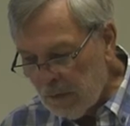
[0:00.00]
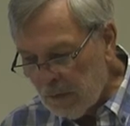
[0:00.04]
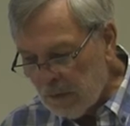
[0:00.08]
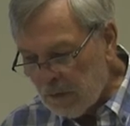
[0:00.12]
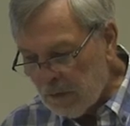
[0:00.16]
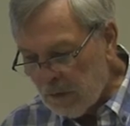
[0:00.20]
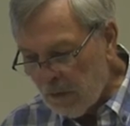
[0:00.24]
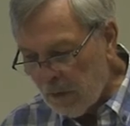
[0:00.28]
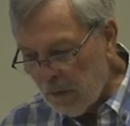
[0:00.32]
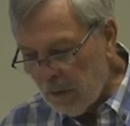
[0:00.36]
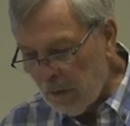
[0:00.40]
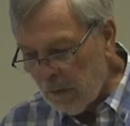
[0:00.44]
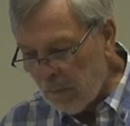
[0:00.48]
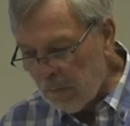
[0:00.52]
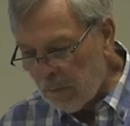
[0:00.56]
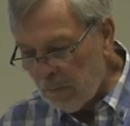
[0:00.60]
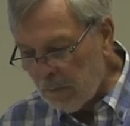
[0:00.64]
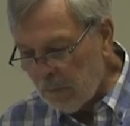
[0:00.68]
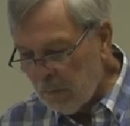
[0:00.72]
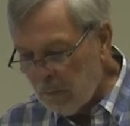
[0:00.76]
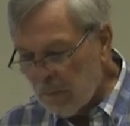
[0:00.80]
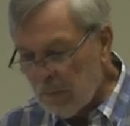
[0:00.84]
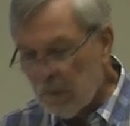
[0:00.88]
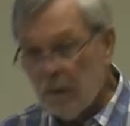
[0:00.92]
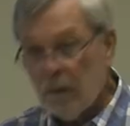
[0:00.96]
So they,
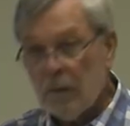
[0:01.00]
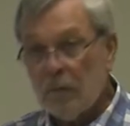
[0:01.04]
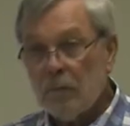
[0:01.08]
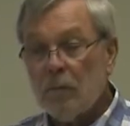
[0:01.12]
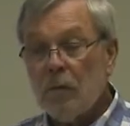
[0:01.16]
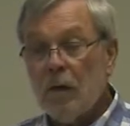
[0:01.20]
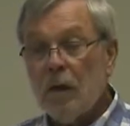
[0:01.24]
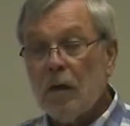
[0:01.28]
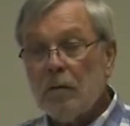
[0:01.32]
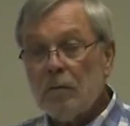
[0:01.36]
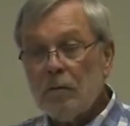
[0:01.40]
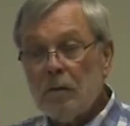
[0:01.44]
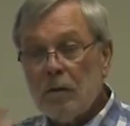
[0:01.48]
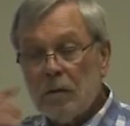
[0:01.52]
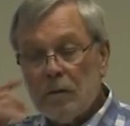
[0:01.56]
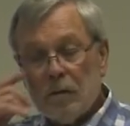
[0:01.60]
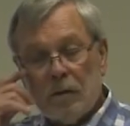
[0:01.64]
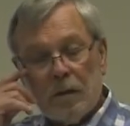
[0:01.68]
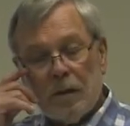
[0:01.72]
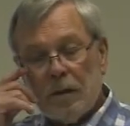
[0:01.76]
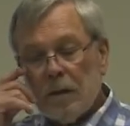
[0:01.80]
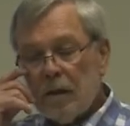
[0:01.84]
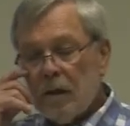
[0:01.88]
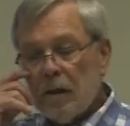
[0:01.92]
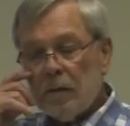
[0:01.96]
the railroad,
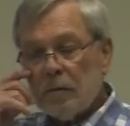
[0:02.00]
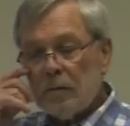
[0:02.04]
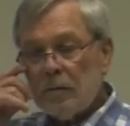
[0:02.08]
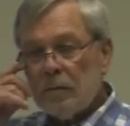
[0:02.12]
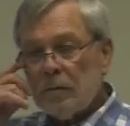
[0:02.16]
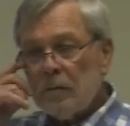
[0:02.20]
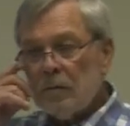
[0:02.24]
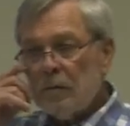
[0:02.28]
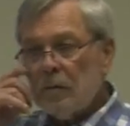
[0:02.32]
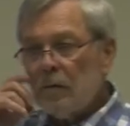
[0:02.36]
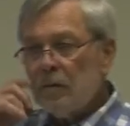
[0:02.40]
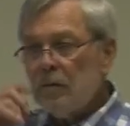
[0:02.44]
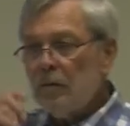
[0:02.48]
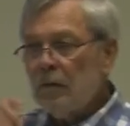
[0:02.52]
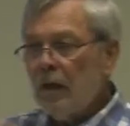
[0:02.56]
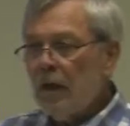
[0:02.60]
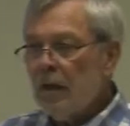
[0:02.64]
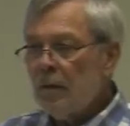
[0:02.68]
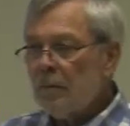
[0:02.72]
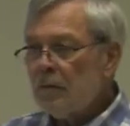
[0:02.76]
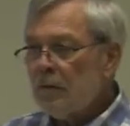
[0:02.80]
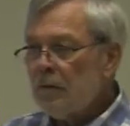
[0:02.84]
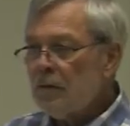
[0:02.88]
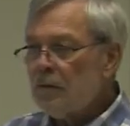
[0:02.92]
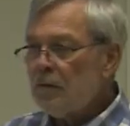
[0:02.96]
the uh,
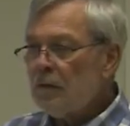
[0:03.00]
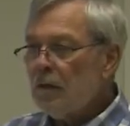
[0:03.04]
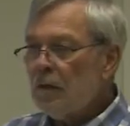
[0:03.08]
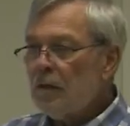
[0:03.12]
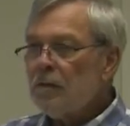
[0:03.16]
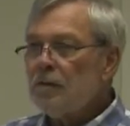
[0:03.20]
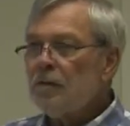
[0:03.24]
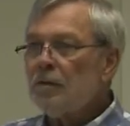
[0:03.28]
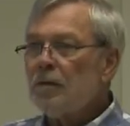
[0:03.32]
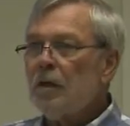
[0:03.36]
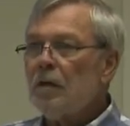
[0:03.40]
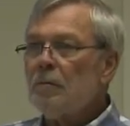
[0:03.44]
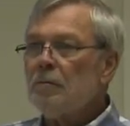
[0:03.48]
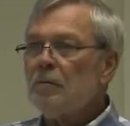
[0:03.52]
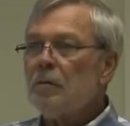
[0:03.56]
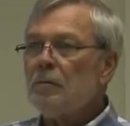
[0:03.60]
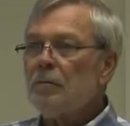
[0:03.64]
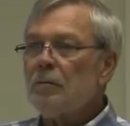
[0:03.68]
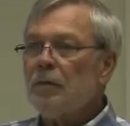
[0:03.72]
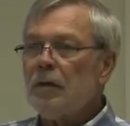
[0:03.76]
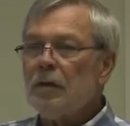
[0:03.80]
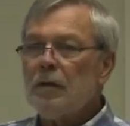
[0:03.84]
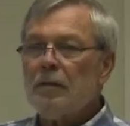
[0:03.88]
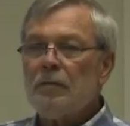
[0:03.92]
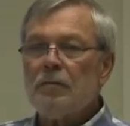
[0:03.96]
dam construction company
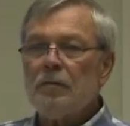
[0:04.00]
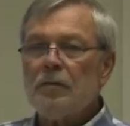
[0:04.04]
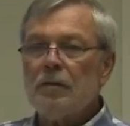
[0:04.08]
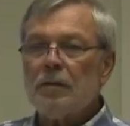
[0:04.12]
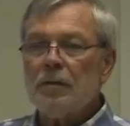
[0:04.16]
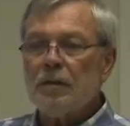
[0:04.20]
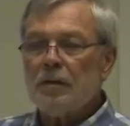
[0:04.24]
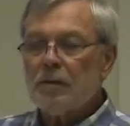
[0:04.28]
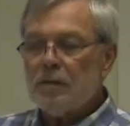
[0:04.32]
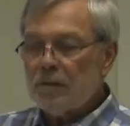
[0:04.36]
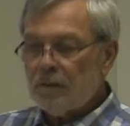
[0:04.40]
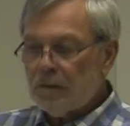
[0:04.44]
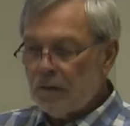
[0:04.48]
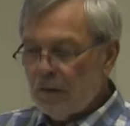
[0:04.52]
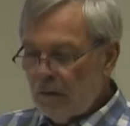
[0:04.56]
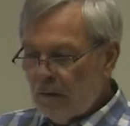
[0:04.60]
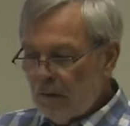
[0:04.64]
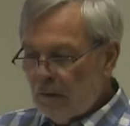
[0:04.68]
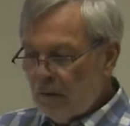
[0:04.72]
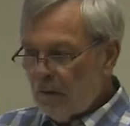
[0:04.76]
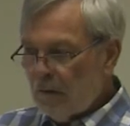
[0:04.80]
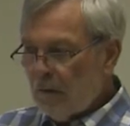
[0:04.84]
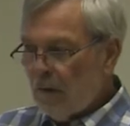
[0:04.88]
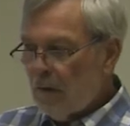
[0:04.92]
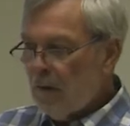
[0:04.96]
paid for this
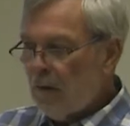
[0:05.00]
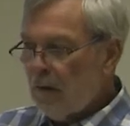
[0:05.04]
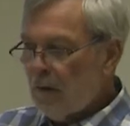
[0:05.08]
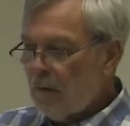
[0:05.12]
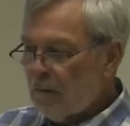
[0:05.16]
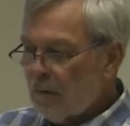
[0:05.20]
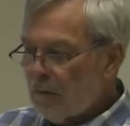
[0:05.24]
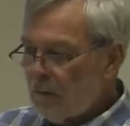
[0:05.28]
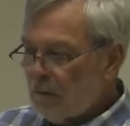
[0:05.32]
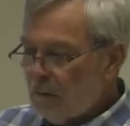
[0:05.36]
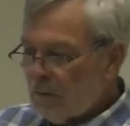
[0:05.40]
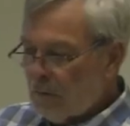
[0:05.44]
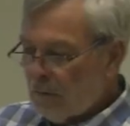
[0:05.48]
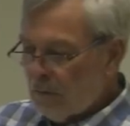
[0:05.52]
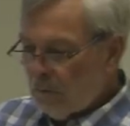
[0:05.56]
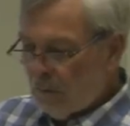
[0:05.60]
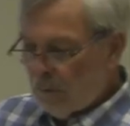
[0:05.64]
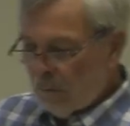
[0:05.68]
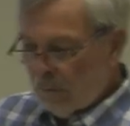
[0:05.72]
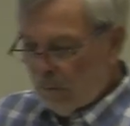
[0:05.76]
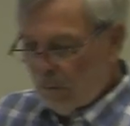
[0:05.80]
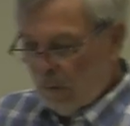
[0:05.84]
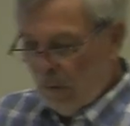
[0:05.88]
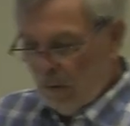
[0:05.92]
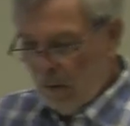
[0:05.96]
uh,
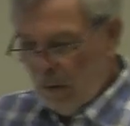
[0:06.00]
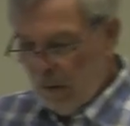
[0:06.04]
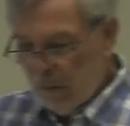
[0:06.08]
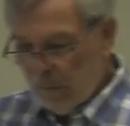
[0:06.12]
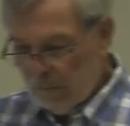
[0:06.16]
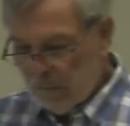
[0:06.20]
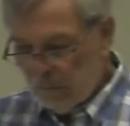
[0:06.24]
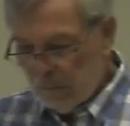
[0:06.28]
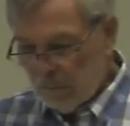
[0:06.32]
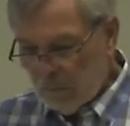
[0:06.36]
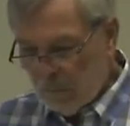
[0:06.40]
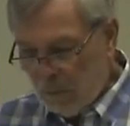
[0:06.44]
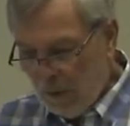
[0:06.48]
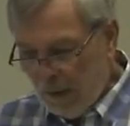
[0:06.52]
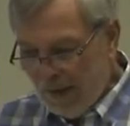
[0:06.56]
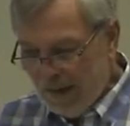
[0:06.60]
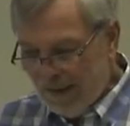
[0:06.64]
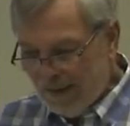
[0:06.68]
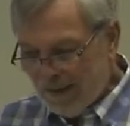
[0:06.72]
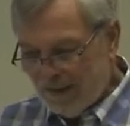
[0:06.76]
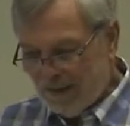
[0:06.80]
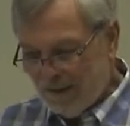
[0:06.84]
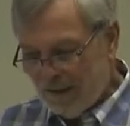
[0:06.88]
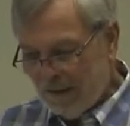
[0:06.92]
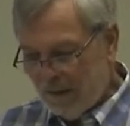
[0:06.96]
um,
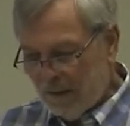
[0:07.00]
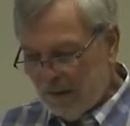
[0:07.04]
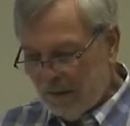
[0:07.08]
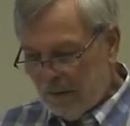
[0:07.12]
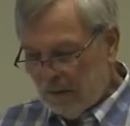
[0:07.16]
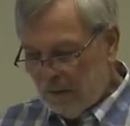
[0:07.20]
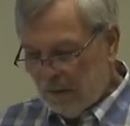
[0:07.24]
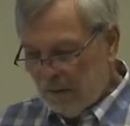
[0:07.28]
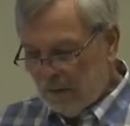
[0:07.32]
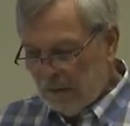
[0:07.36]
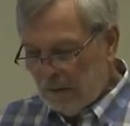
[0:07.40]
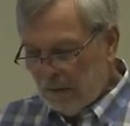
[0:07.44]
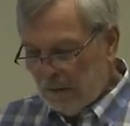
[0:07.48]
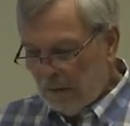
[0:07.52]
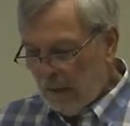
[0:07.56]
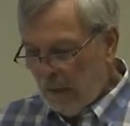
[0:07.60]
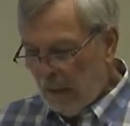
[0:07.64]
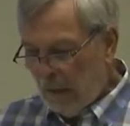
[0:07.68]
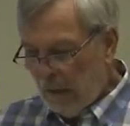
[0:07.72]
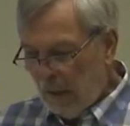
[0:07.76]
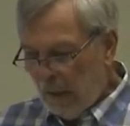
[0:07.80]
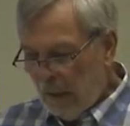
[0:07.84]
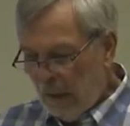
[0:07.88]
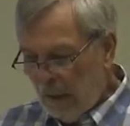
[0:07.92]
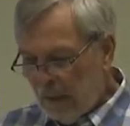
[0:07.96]
branch
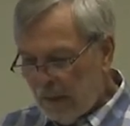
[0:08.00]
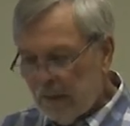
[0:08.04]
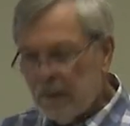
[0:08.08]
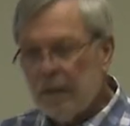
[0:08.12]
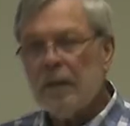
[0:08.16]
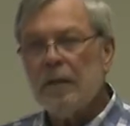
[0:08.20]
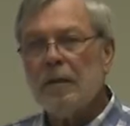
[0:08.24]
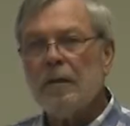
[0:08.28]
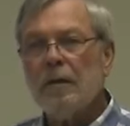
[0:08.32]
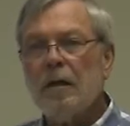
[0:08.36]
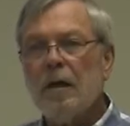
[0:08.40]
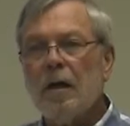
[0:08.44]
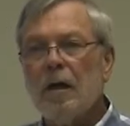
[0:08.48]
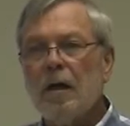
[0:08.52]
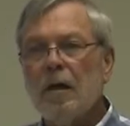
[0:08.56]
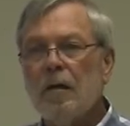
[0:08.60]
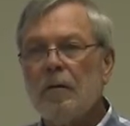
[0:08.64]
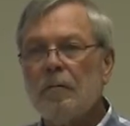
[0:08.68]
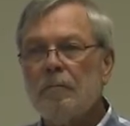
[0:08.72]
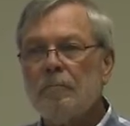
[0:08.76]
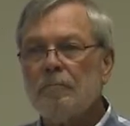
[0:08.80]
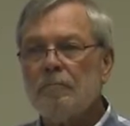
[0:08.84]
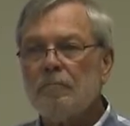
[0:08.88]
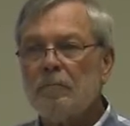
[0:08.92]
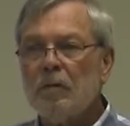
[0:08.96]
uh, and then
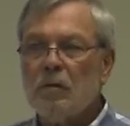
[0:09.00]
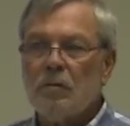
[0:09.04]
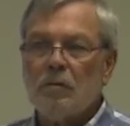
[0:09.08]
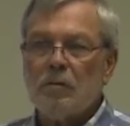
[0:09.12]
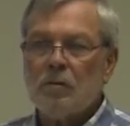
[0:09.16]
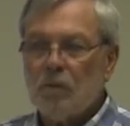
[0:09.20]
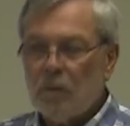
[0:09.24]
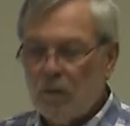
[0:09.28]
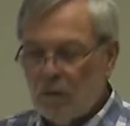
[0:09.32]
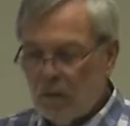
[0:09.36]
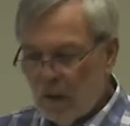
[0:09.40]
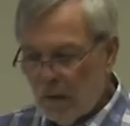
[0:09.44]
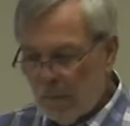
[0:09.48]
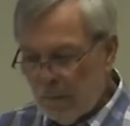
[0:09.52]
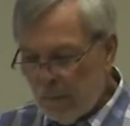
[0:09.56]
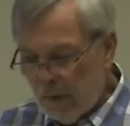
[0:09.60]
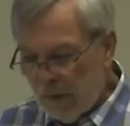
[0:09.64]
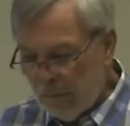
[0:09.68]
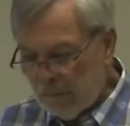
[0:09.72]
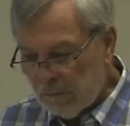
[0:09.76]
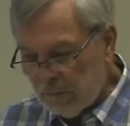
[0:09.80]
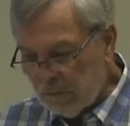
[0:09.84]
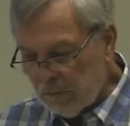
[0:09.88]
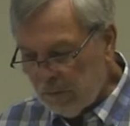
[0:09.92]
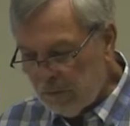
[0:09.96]
uh, it was torn up
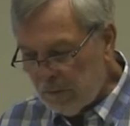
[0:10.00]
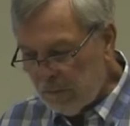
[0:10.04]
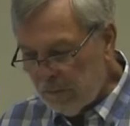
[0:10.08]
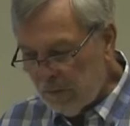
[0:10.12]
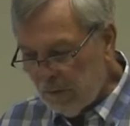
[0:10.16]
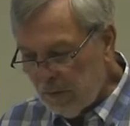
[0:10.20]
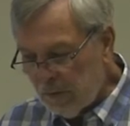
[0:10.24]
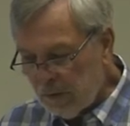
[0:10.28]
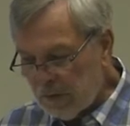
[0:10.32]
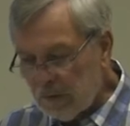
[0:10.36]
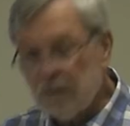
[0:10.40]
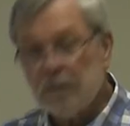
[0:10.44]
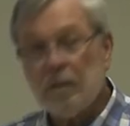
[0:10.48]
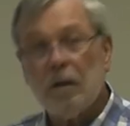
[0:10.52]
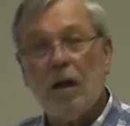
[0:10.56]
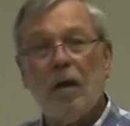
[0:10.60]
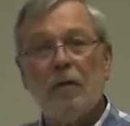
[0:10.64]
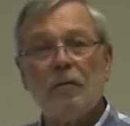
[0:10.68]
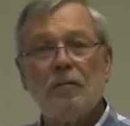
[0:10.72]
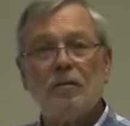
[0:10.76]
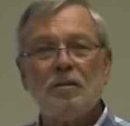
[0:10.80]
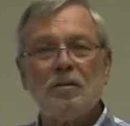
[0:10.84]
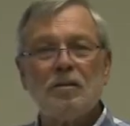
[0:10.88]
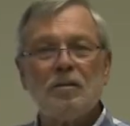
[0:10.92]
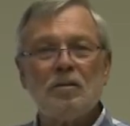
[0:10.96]
after it was finished because
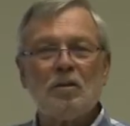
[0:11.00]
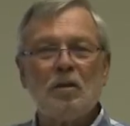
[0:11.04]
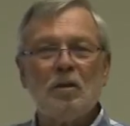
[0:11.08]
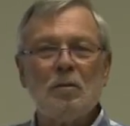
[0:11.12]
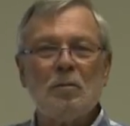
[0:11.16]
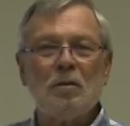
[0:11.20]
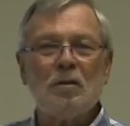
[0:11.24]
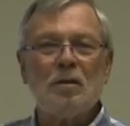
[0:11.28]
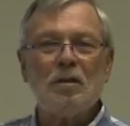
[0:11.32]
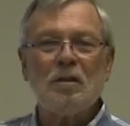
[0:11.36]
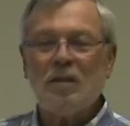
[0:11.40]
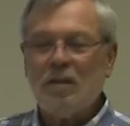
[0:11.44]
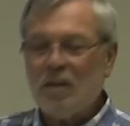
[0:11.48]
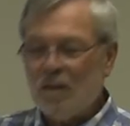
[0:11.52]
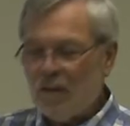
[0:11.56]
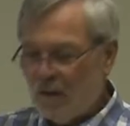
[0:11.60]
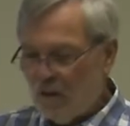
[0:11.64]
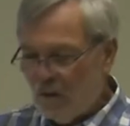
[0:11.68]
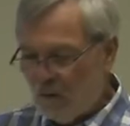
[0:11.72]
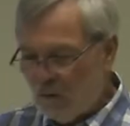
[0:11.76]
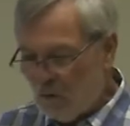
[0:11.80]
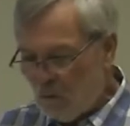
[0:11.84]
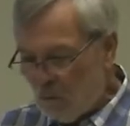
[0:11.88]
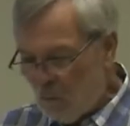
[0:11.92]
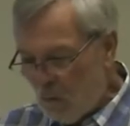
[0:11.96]
obviously it was going to be
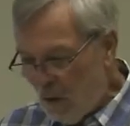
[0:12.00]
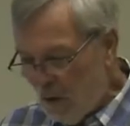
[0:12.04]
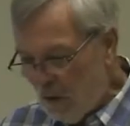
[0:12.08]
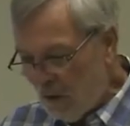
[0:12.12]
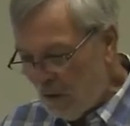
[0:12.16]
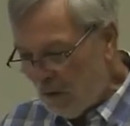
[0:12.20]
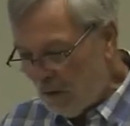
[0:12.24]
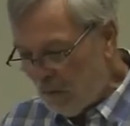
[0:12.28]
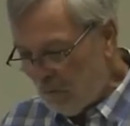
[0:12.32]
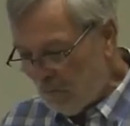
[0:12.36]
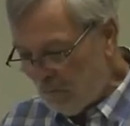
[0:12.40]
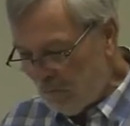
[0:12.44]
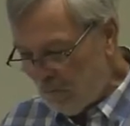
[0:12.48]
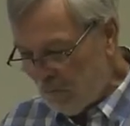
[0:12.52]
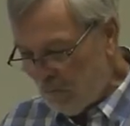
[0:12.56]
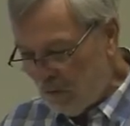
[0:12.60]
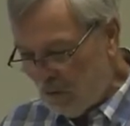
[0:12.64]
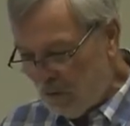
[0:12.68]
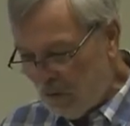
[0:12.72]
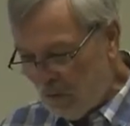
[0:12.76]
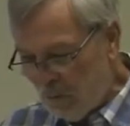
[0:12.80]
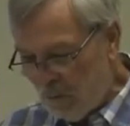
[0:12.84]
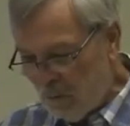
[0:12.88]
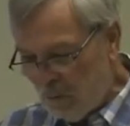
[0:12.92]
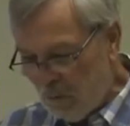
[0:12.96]
underwater at
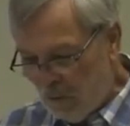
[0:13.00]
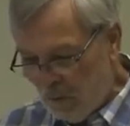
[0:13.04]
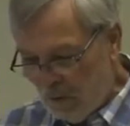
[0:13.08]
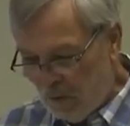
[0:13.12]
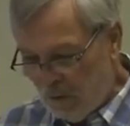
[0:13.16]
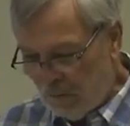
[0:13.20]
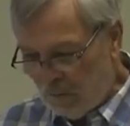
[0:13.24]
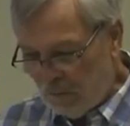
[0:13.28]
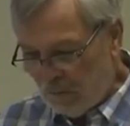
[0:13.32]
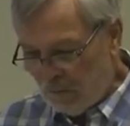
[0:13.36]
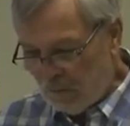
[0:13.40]
some point.